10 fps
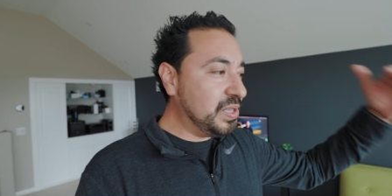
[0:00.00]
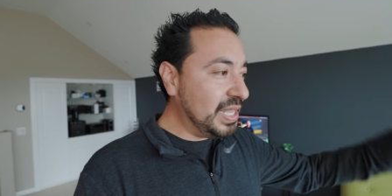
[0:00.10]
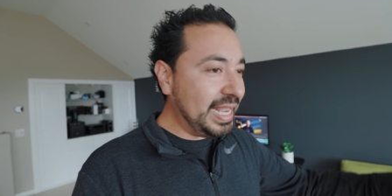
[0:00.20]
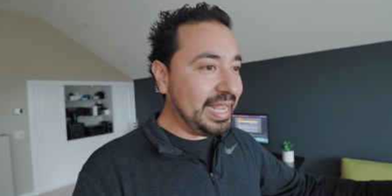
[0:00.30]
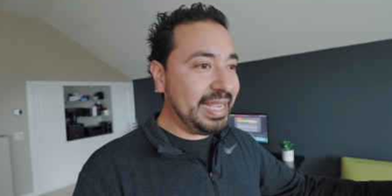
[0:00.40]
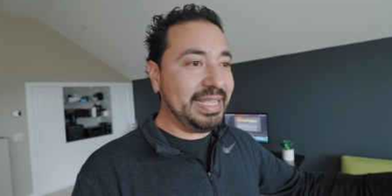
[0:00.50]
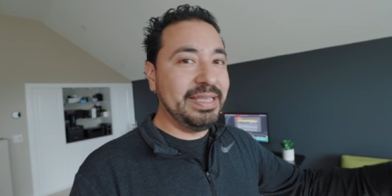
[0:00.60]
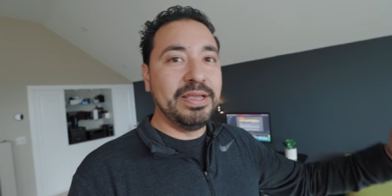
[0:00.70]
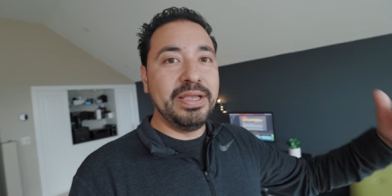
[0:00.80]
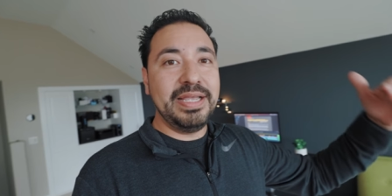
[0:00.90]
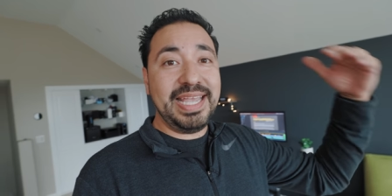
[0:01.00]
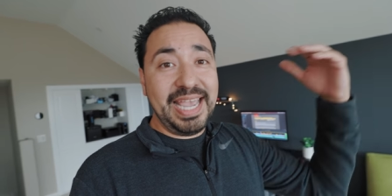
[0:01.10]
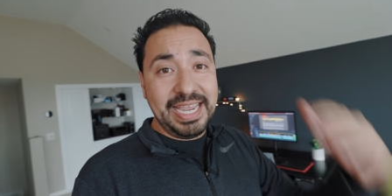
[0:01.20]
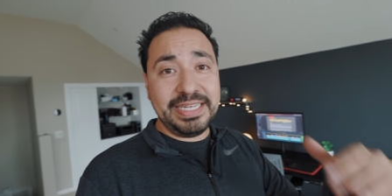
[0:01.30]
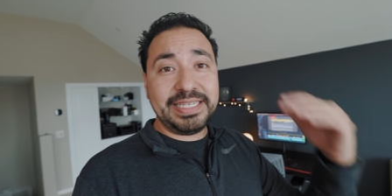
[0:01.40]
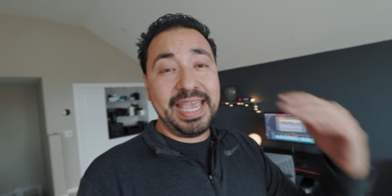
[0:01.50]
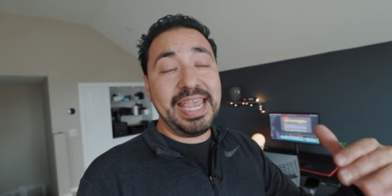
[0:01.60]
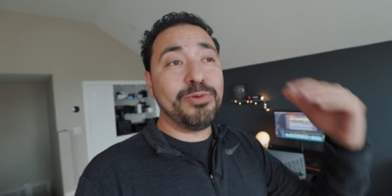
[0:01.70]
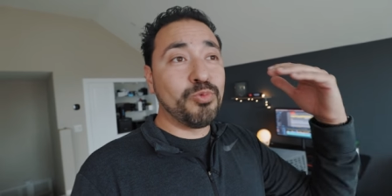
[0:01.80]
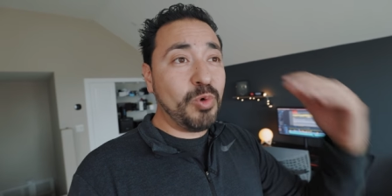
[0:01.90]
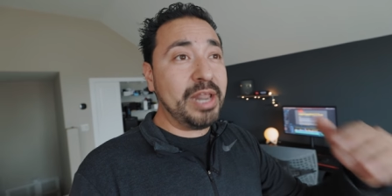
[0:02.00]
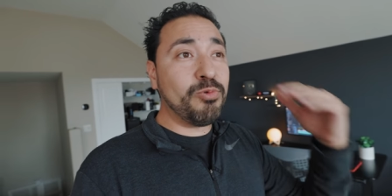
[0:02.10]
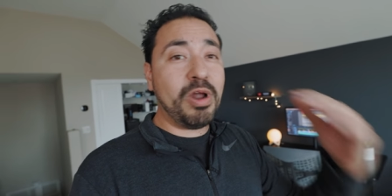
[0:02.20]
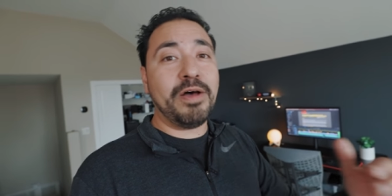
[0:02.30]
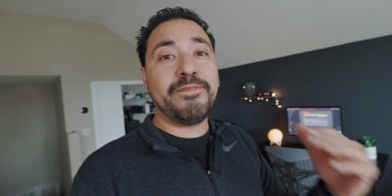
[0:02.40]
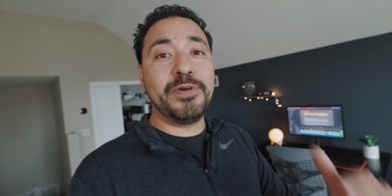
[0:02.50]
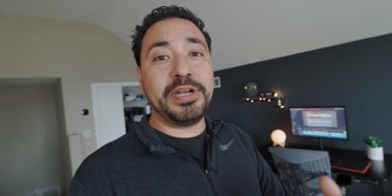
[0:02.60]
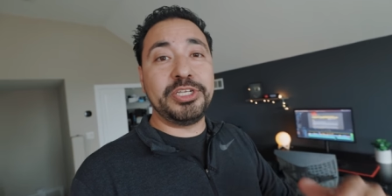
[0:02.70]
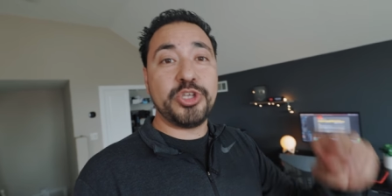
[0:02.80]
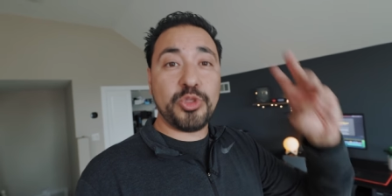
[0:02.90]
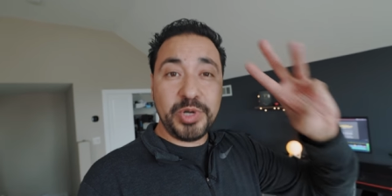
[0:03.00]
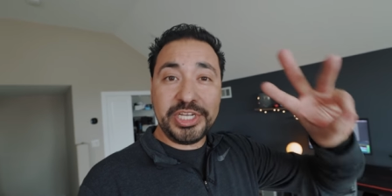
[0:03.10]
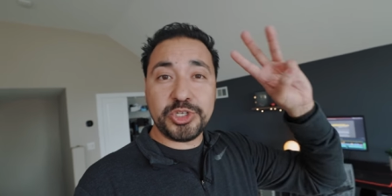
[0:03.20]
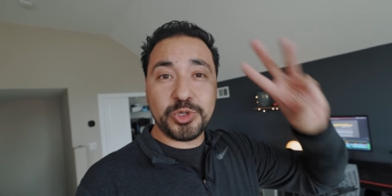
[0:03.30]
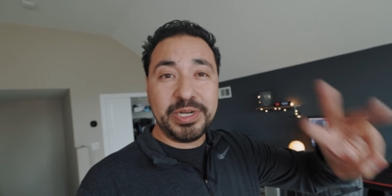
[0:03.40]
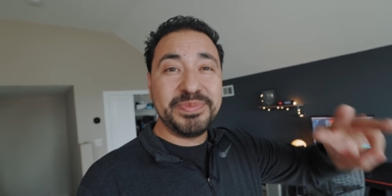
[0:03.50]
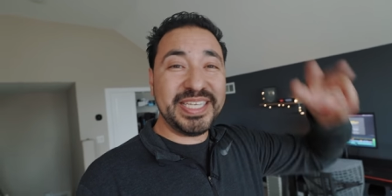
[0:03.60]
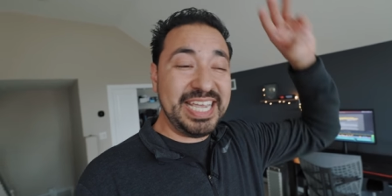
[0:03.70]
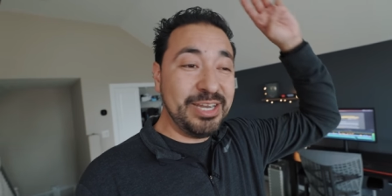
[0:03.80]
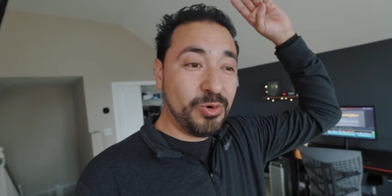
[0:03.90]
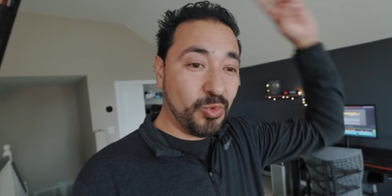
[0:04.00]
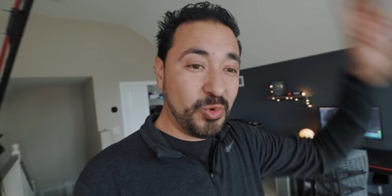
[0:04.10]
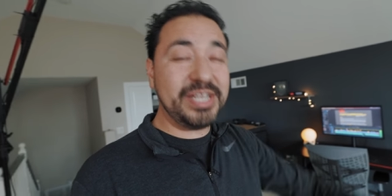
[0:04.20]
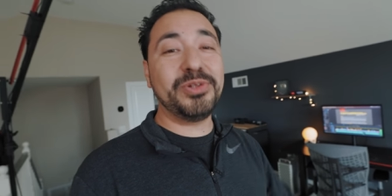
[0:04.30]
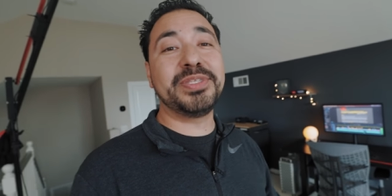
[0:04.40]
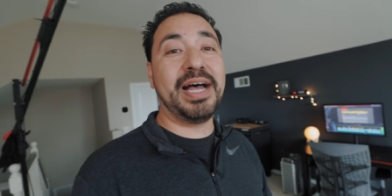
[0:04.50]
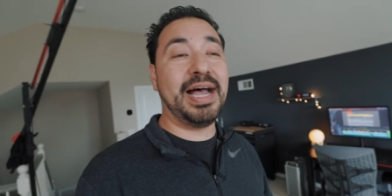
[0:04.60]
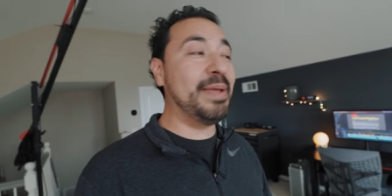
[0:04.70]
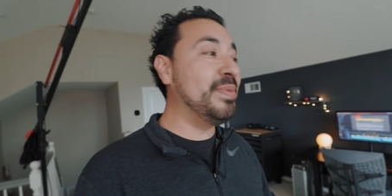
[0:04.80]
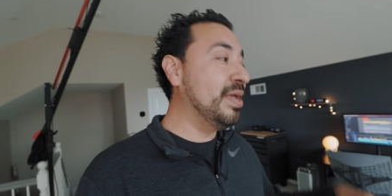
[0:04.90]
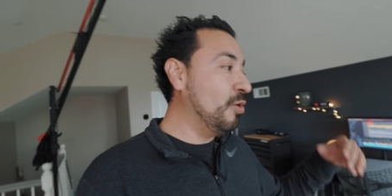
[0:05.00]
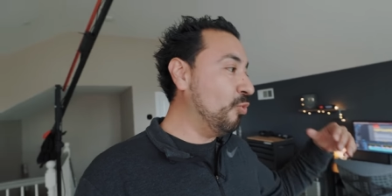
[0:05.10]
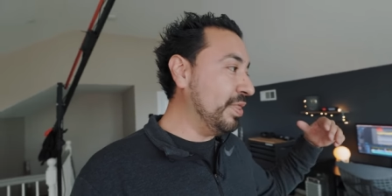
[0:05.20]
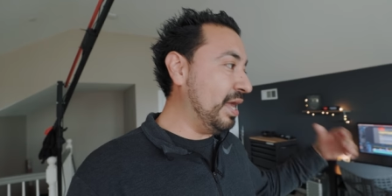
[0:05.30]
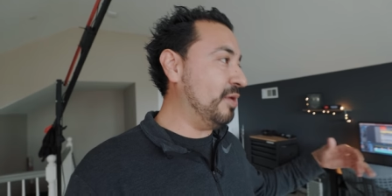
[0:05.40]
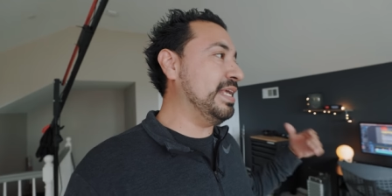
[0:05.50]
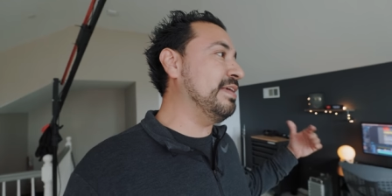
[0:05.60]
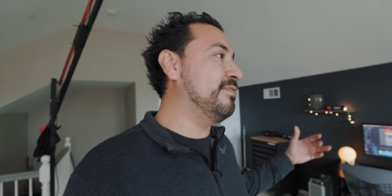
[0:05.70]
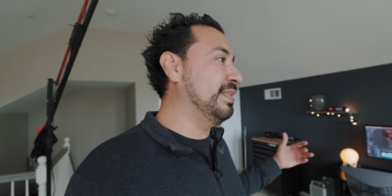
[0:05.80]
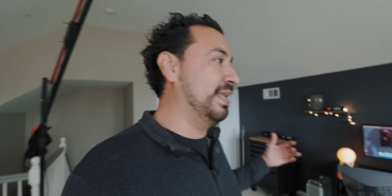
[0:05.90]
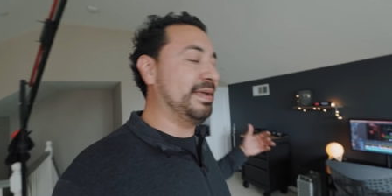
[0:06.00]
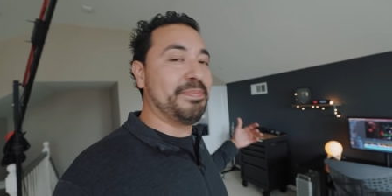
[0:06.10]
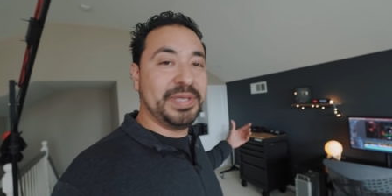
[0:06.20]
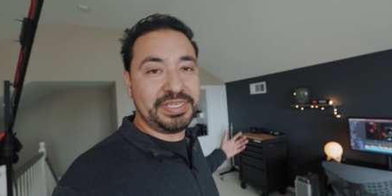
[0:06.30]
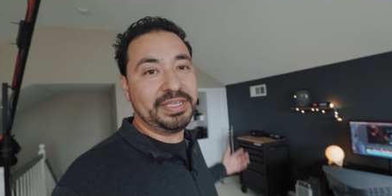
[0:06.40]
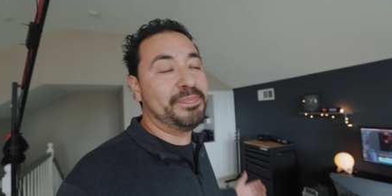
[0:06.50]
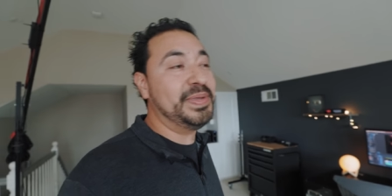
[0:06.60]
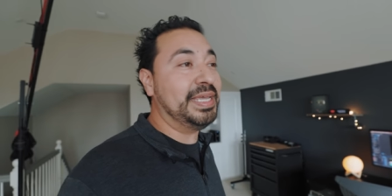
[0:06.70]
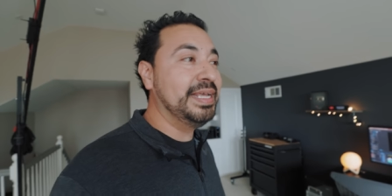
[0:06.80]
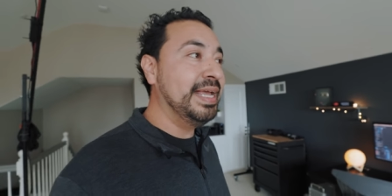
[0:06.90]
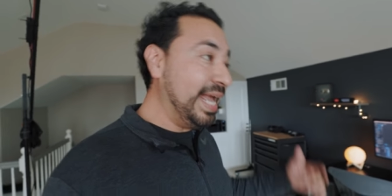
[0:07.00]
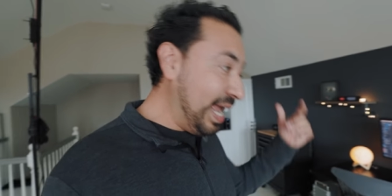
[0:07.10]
play eight K red raw footage, three streams in real time without even like missing a beat.